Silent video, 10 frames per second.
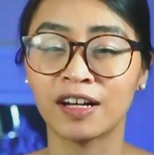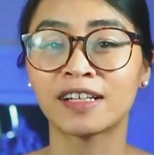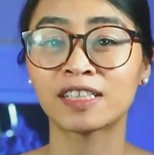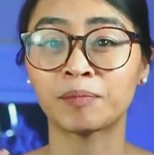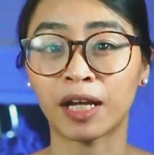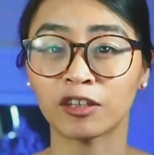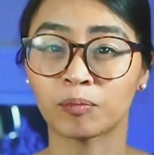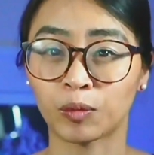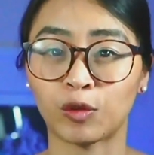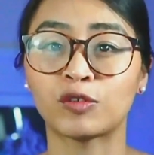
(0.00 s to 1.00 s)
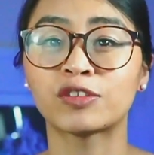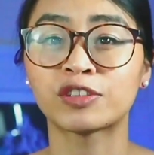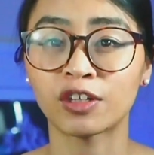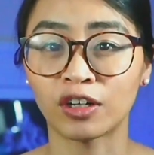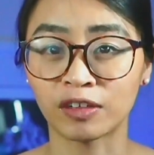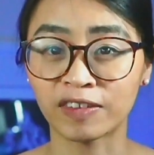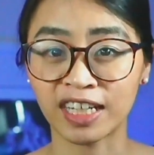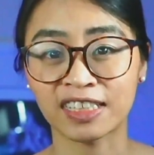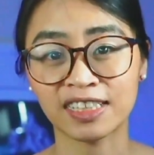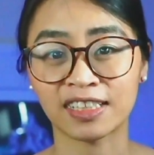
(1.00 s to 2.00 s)
to make the most of the
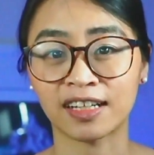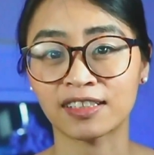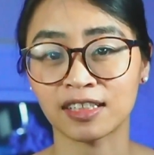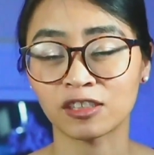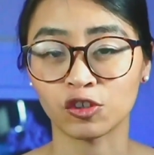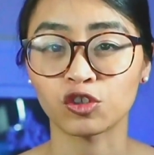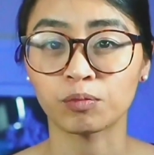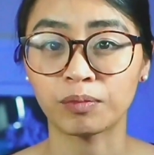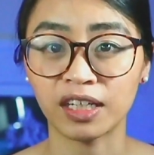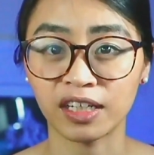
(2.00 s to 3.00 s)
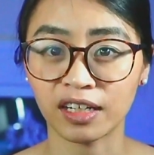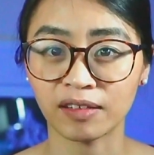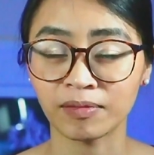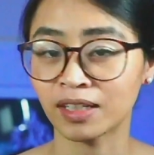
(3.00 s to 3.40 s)
internet and social media.